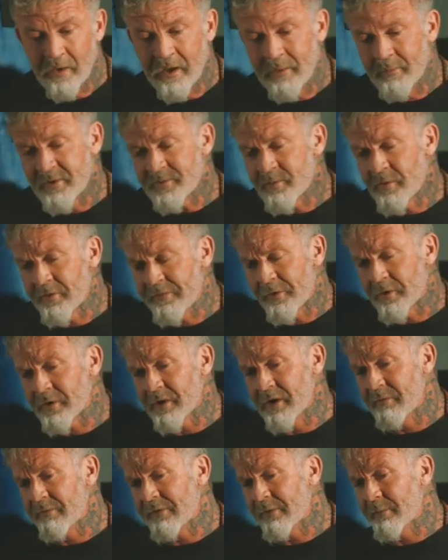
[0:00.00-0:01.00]
how much more
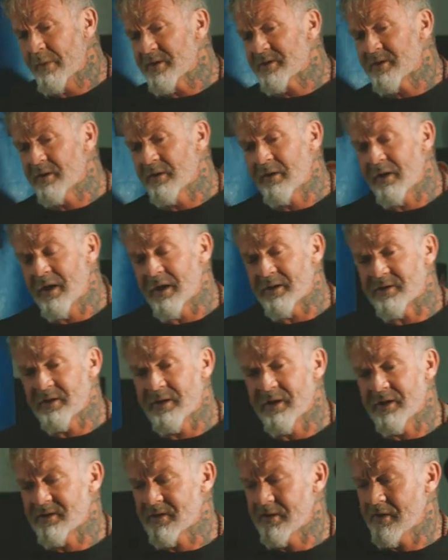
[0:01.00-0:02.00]
fucking information than that do you
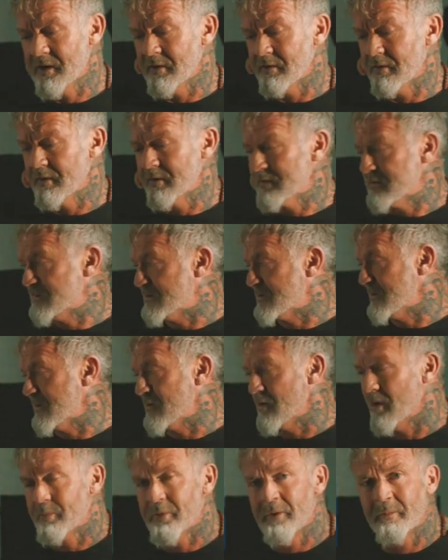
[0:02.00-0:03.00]
need to know that you've
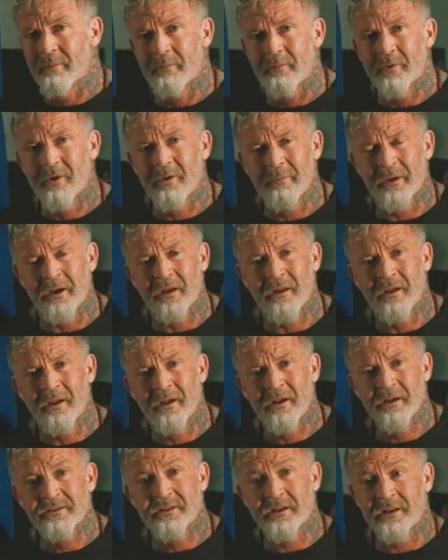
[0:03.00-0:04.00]
got a problem coming?
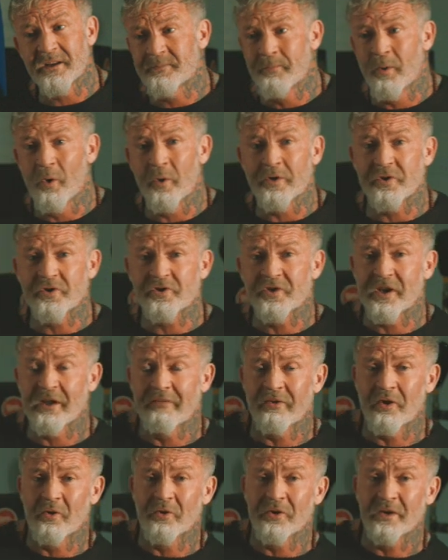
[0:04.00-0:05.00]
So at this point you should have
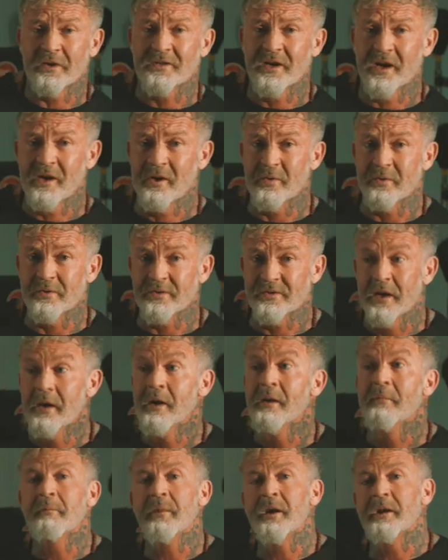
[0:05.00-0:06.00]
it on your toes,
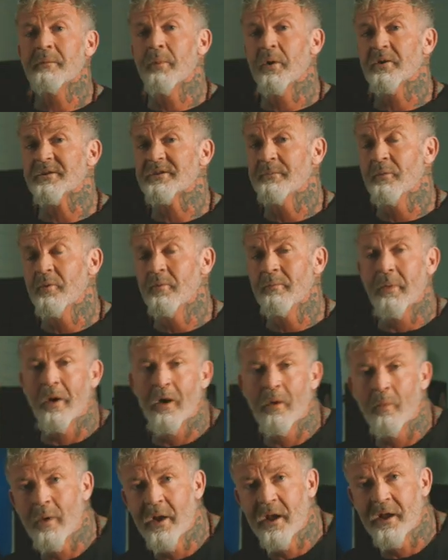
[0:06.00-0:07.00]
made possible by
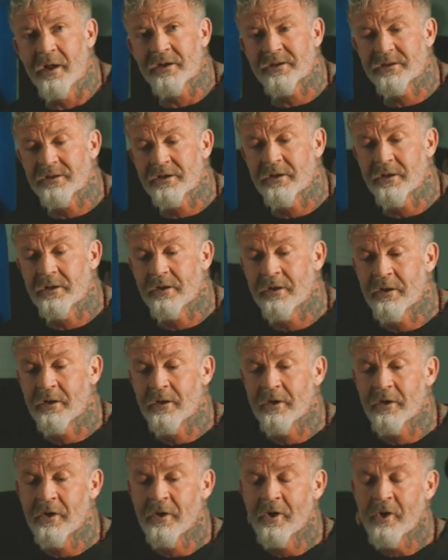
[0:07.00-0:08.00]
awareness.
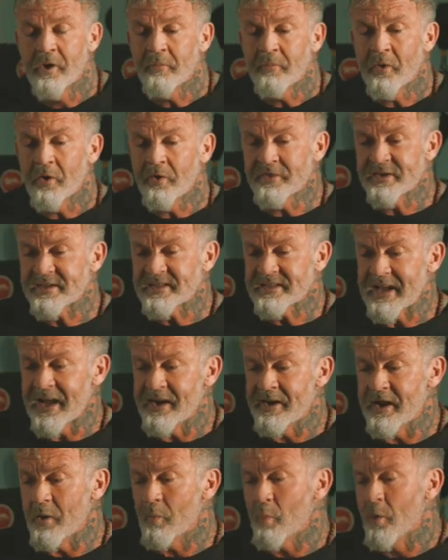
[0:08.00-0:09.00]
But
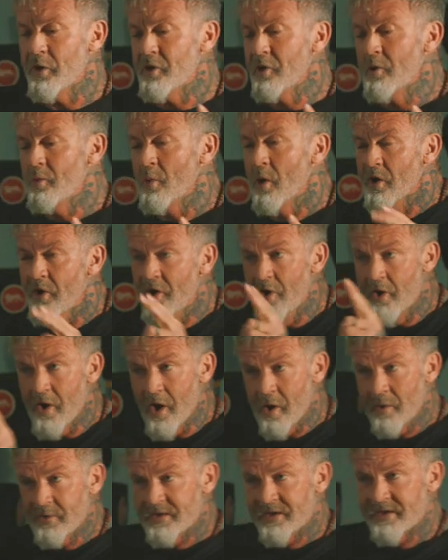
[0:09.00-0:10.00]
understand that when you
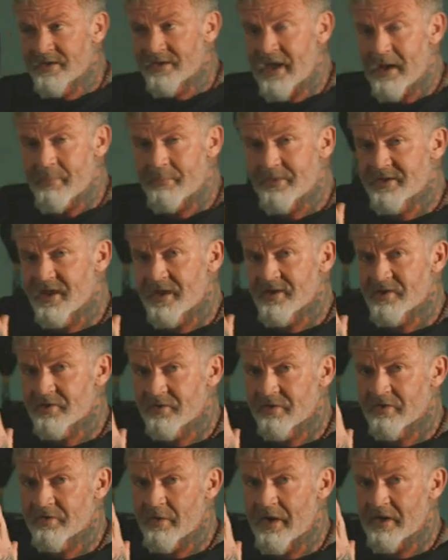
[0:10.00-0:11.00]
notice that potential
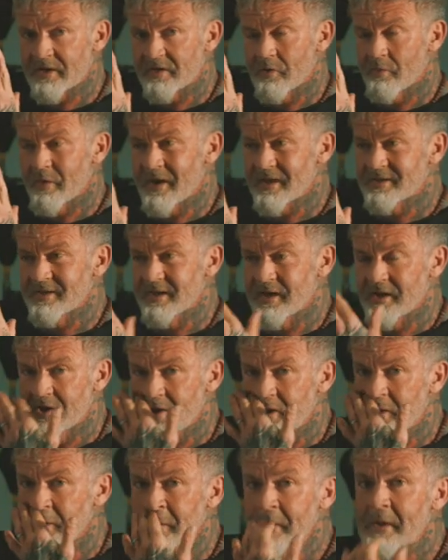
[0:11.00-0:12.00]
threat directed at
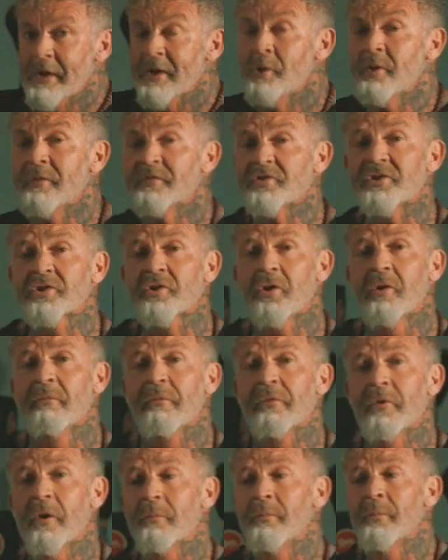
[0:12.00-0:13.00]
you, you've just gone
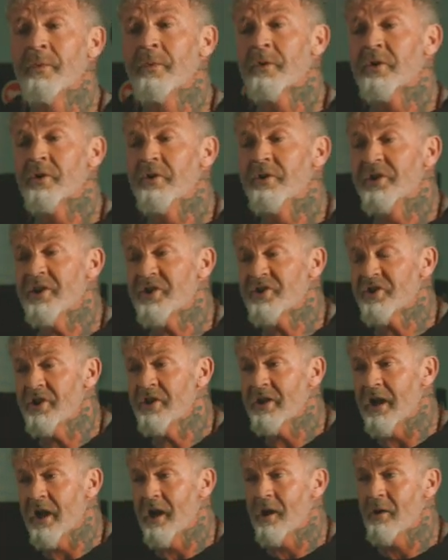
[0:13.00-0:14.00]
from condition
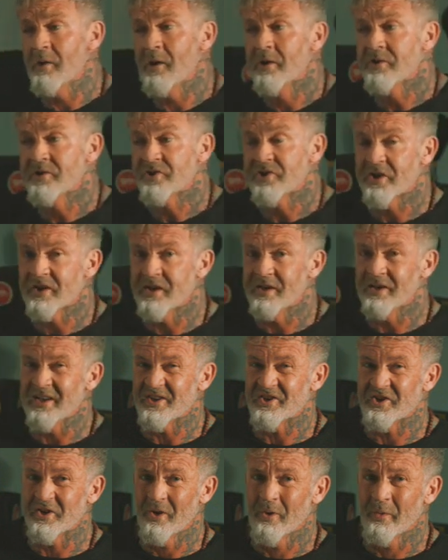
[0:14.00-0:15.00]
yellow to
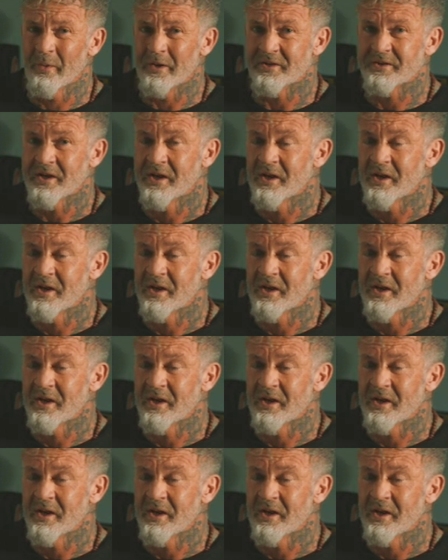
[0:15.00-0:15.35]
condition orange.